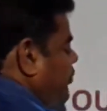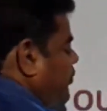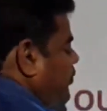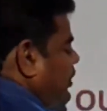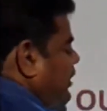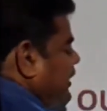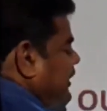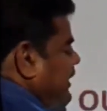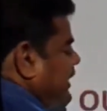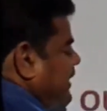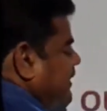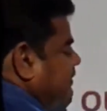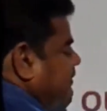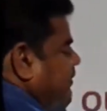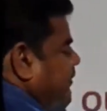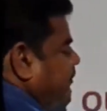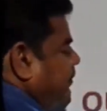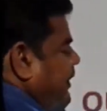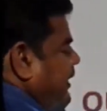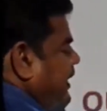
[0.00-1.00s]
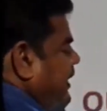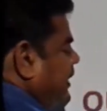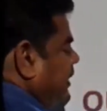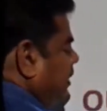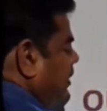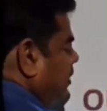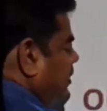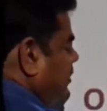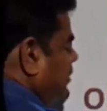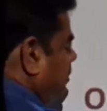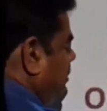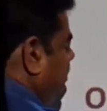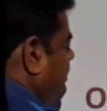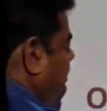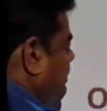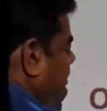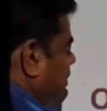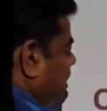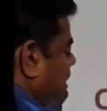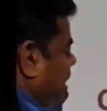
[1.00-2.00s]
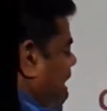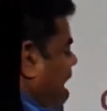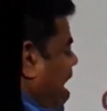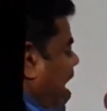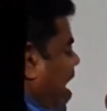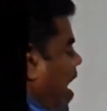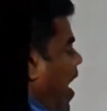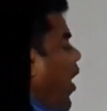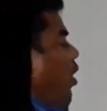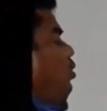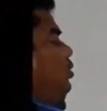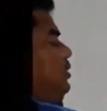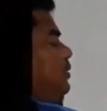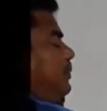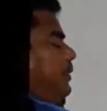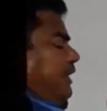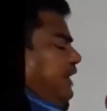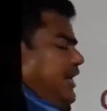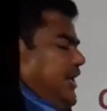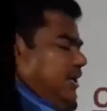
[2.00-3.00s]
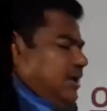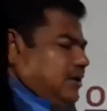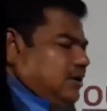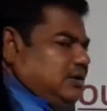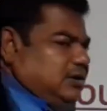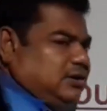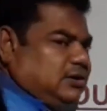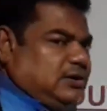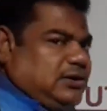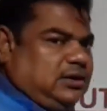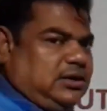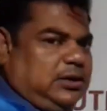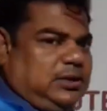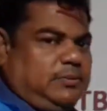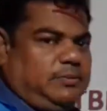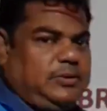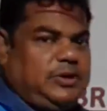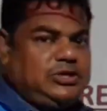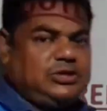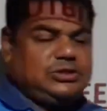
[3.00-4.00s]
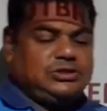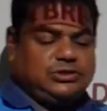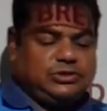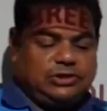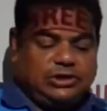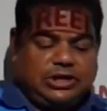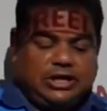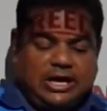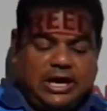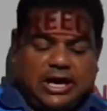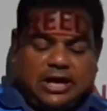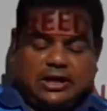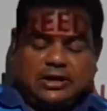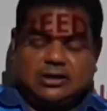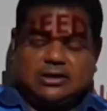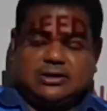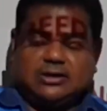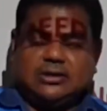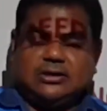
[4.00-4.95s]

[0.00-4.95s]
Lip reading: We call it as breeding. Outbreeding means here